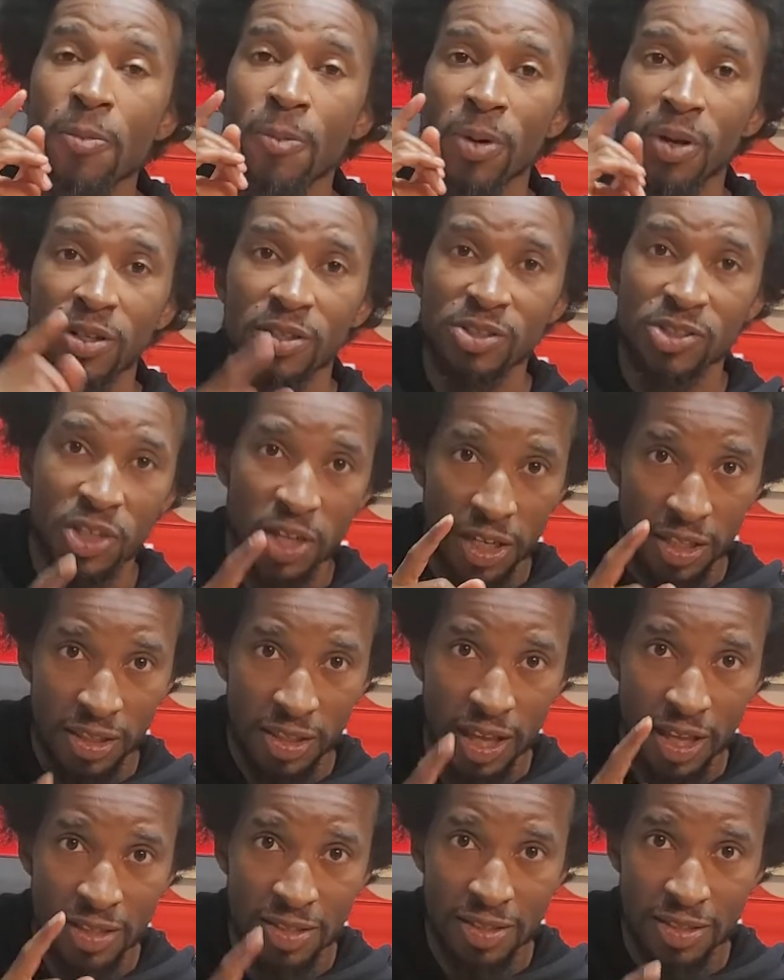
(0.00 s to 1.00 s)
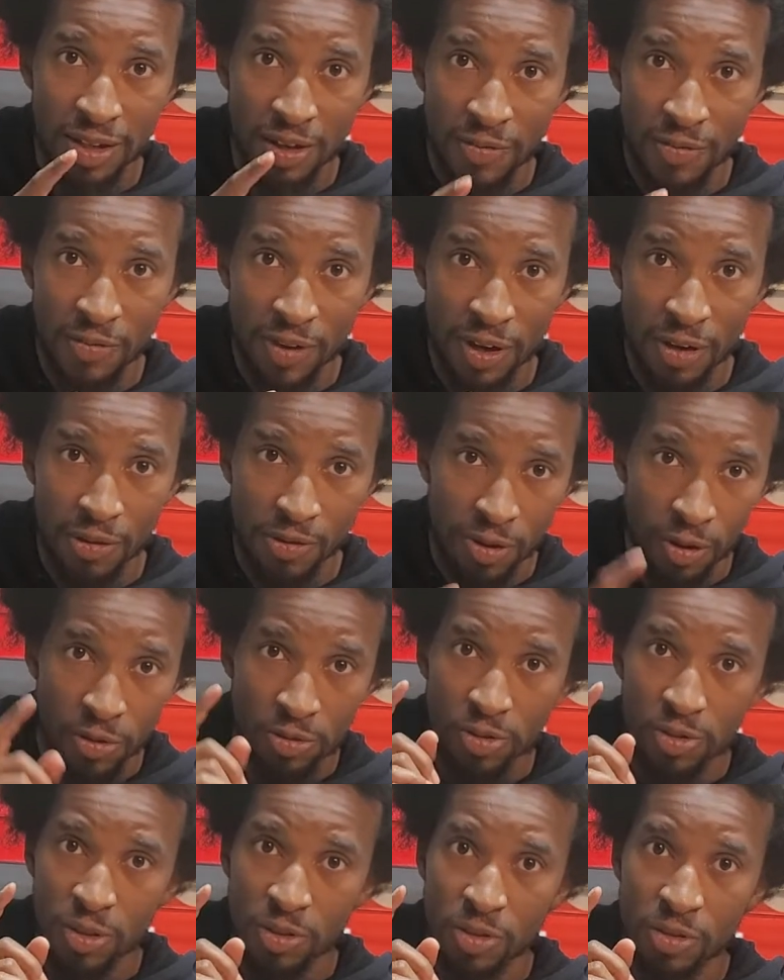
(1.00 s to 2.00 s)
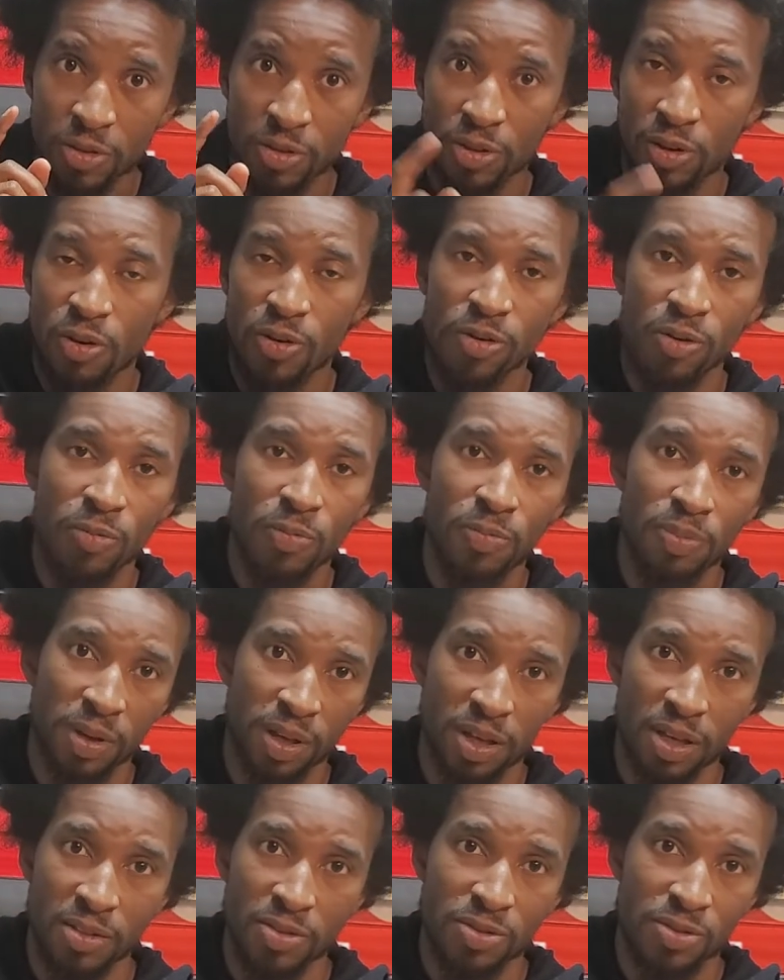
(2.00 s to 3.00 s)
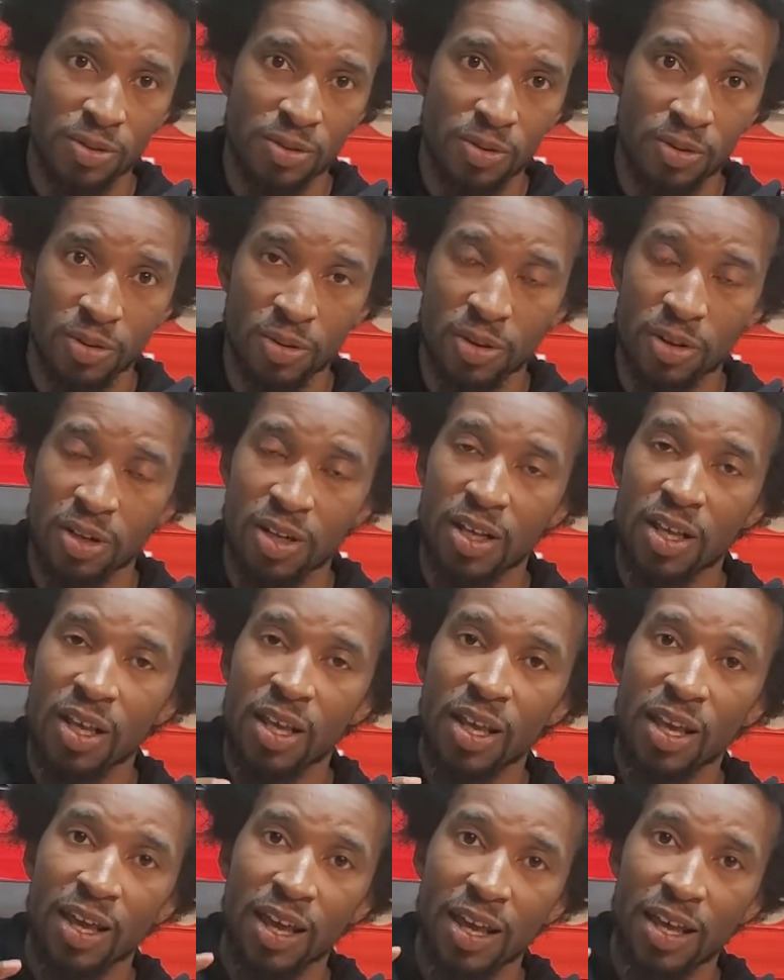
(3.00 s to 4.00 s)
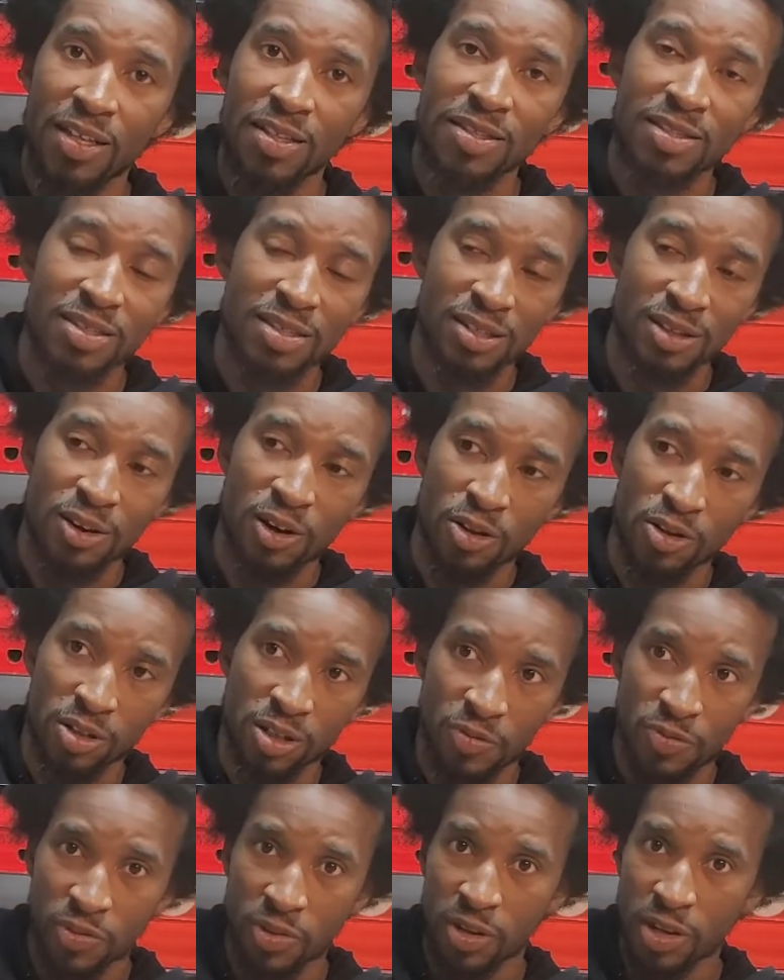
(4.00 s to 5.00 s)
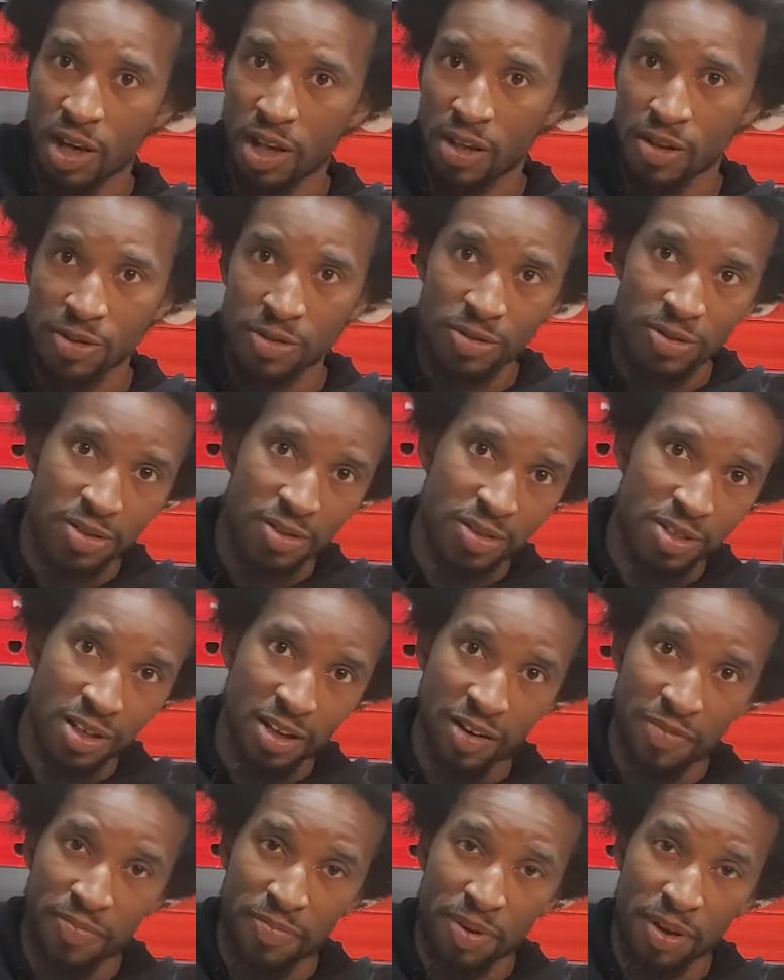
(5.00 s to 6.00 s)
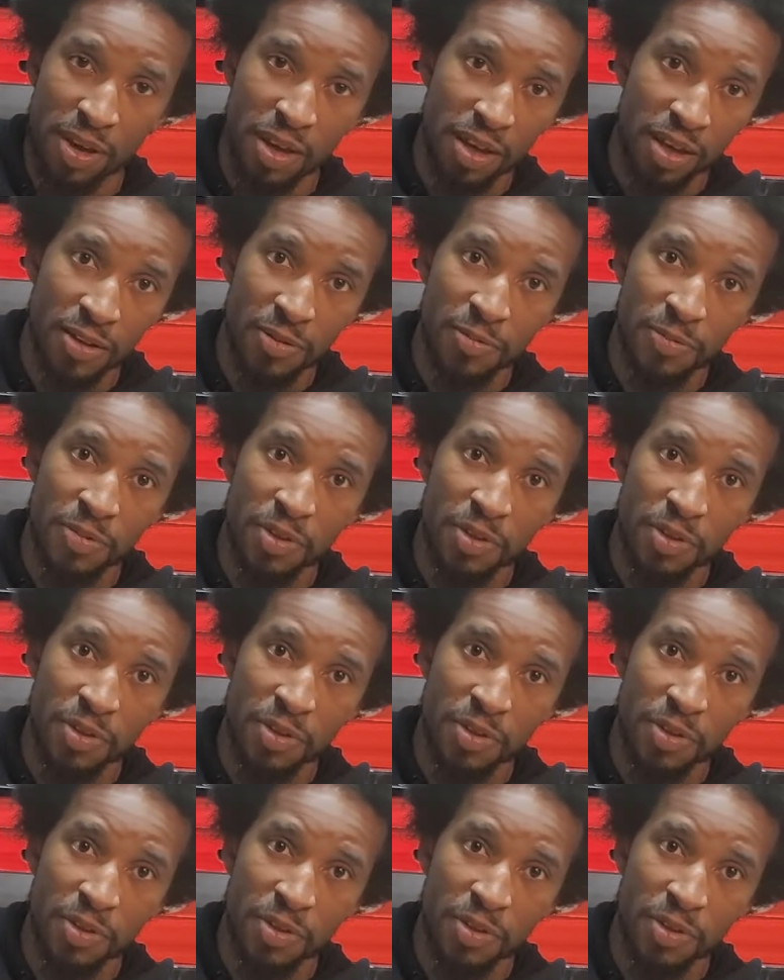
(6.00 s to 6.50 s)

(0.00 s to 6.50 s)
But check that stuff out. Go to your local paint store and see all the different colors of paint